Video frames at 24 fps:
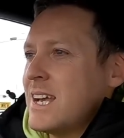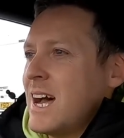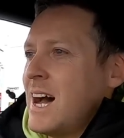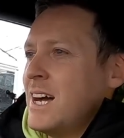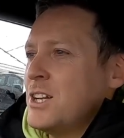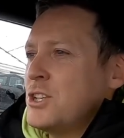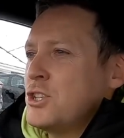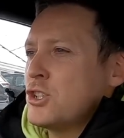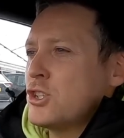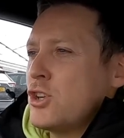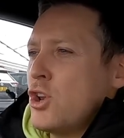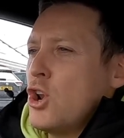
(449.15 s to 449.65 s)

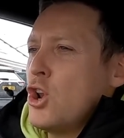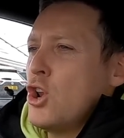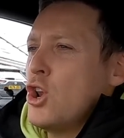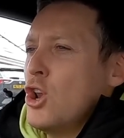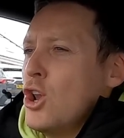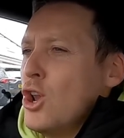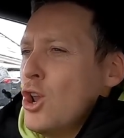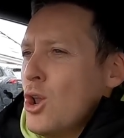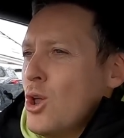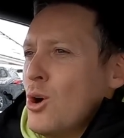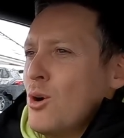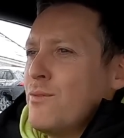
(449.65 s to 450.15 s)
I just
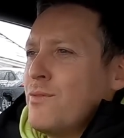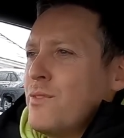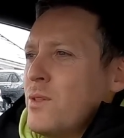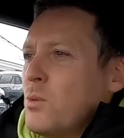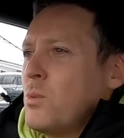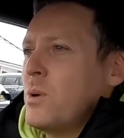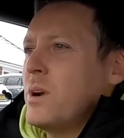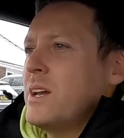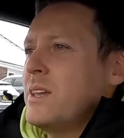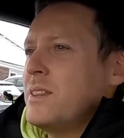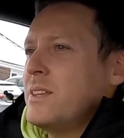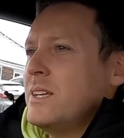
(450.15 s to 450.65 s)
love the
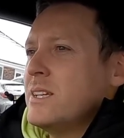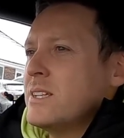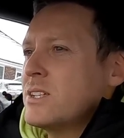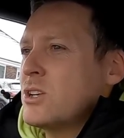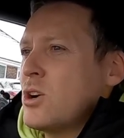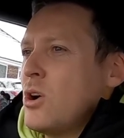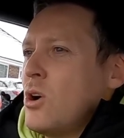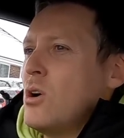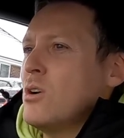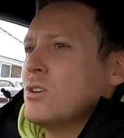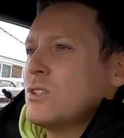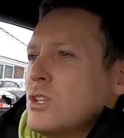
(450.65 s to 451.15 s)
way these
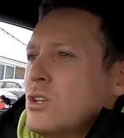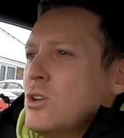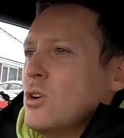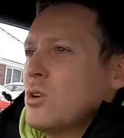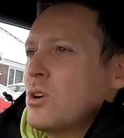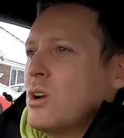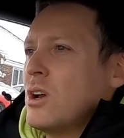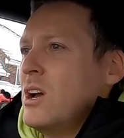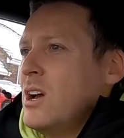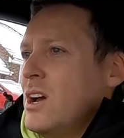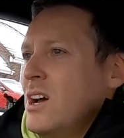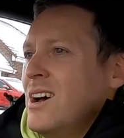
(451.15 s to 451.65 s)
cars
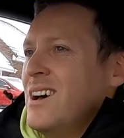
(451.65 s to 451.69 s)
look.